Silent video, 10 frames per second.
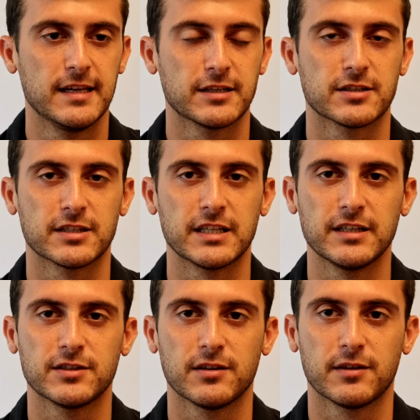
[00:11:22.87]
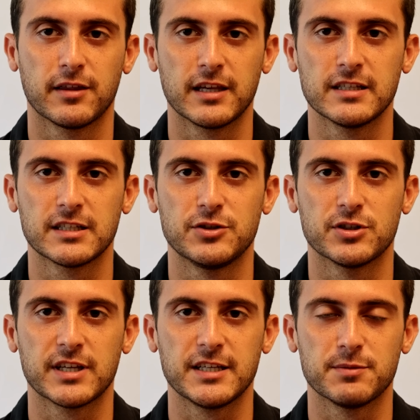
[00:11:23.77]
Because the things that you
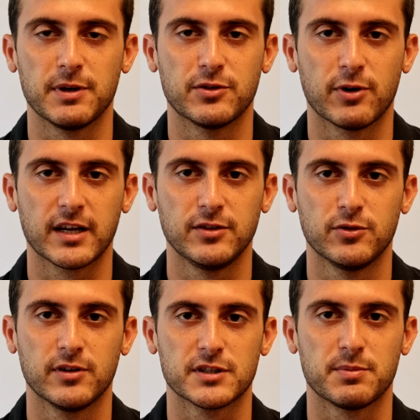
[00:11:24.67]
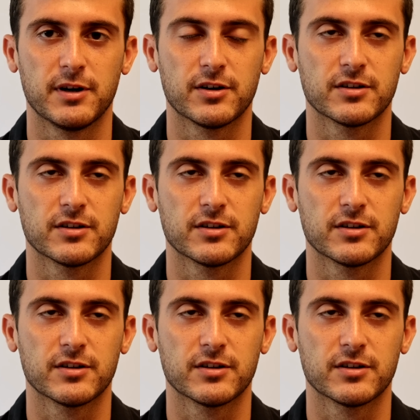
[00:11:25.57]
say speak directly to their spirit.